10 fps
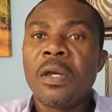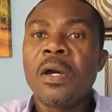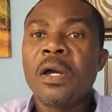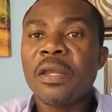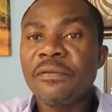
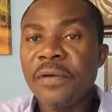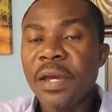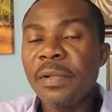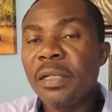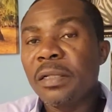Okay,
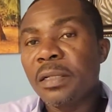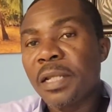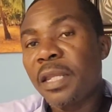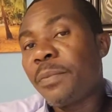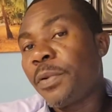family,
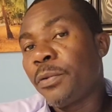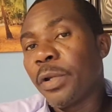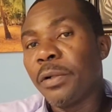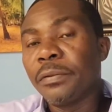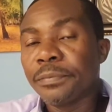let's keep it
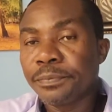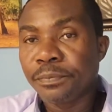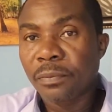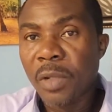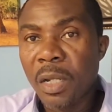real.
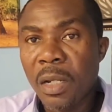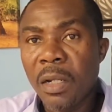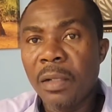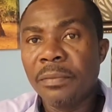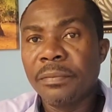
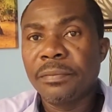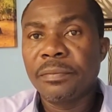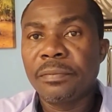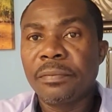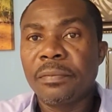A
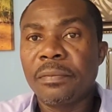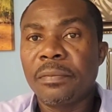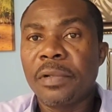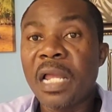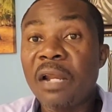
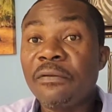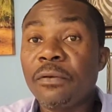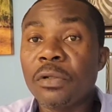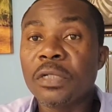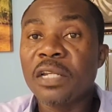lot of
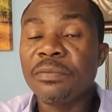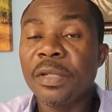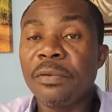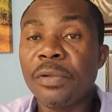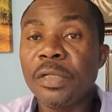folks have
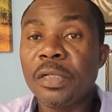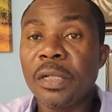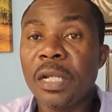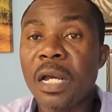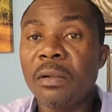been
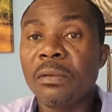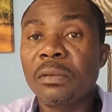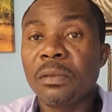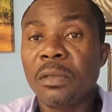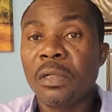reaching out
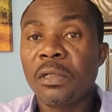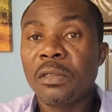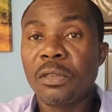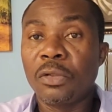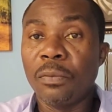
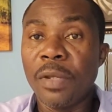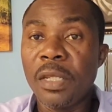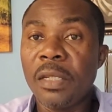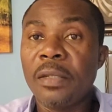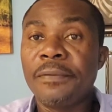to
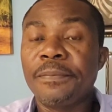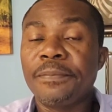me,